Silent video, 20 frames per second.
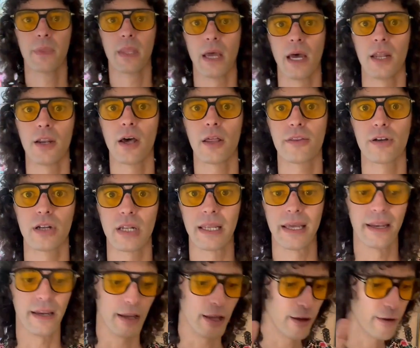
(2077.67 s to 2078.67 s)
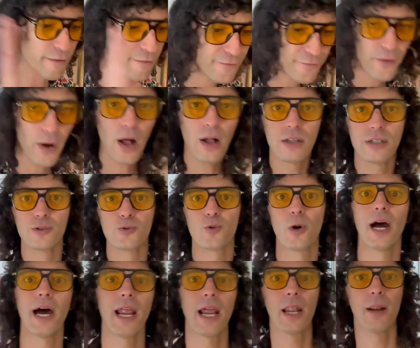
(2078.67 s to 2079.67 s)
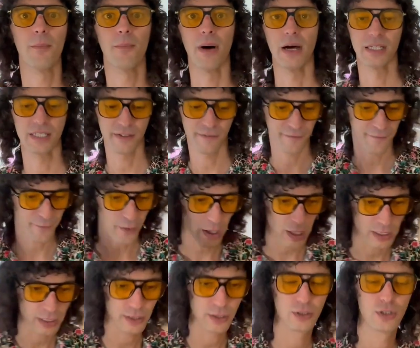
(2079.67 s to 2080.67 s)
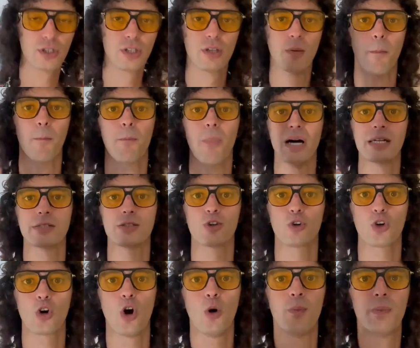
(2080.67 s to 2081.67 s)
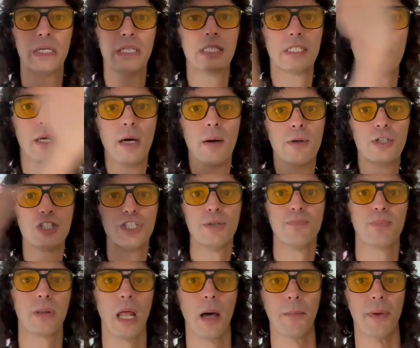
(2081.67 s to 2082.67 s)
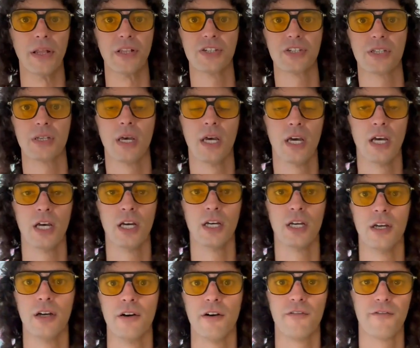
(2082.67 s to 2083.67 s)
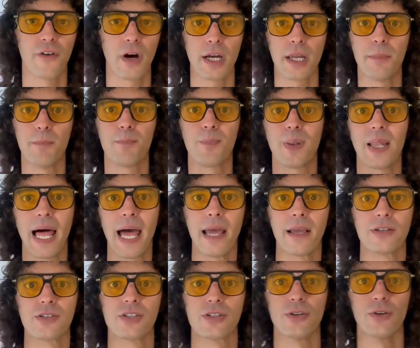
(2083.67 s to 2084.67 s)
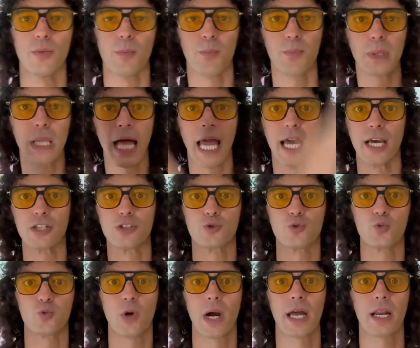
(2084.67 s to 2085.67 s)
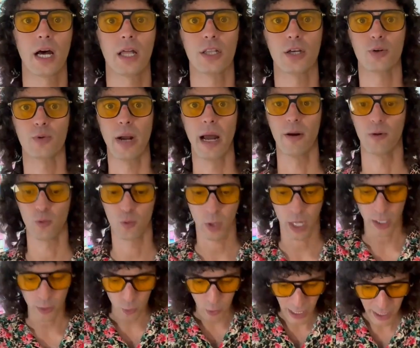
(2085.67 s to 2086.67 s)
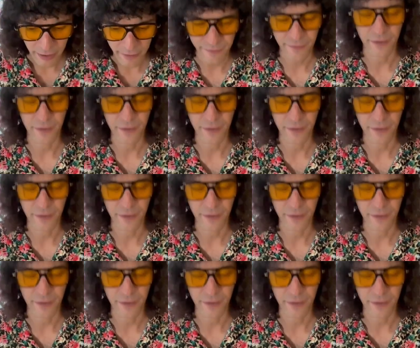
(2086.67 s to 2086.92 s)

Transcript: Another lady falls right out of the bus, falls, the bus door opens, she plummets. Fucking planks, dude, planks right on the ground, right, right in